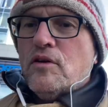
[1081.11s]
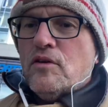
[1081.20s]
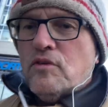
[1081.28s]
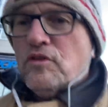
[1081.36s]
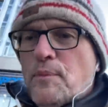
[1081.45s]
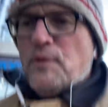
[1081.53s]

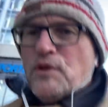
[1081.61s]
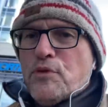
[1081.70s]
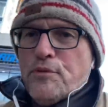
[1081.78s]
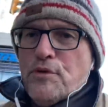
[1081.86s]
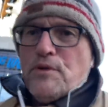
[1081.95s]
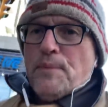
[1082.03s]
zipping
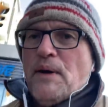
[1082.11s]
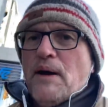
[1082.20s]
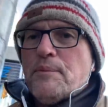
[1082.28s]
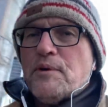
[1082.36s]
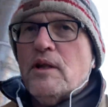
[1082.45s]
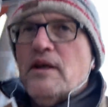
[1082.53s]
through the
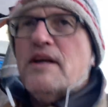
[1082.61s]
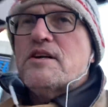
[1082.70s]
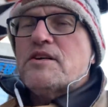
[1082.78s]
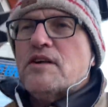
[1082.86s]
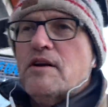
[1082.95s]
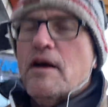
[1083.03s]

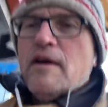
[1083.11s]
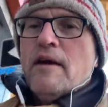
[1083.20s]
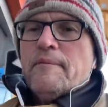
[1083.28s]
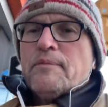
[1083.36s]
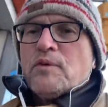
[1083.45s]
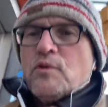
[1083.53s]
population.
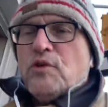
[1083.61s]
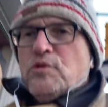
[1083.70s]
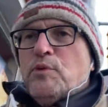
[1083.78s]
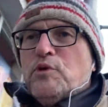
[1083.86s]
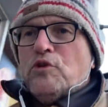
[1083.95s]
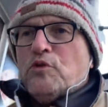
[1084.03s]

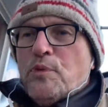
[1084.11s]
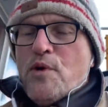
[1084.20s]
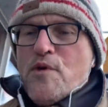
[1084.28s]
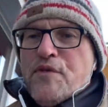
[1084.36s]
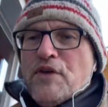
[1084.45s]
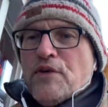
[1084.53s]
Christmas is
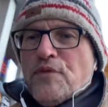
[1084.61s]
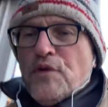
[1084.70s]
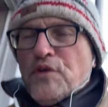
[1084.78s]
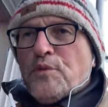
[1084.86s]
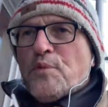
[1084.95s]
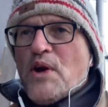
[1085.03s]
perfect
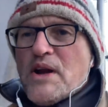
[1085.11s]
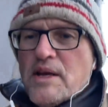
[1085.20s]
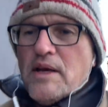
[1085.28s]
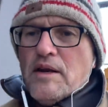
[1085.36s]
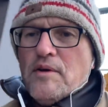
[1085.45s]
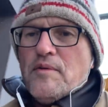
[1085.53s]
for spreading
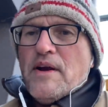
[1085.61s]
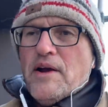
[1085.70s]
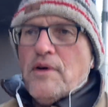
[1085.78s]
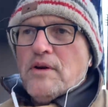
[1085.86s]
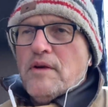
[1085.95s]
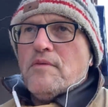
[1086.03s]
it
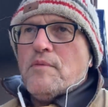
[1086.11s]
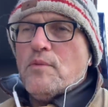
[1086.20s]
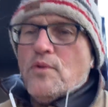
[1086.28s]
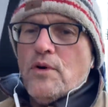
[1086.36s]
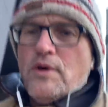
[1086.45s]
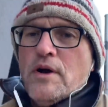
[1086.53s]
around even
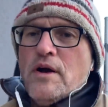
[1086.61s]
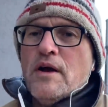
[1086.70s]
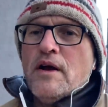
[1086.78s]
more.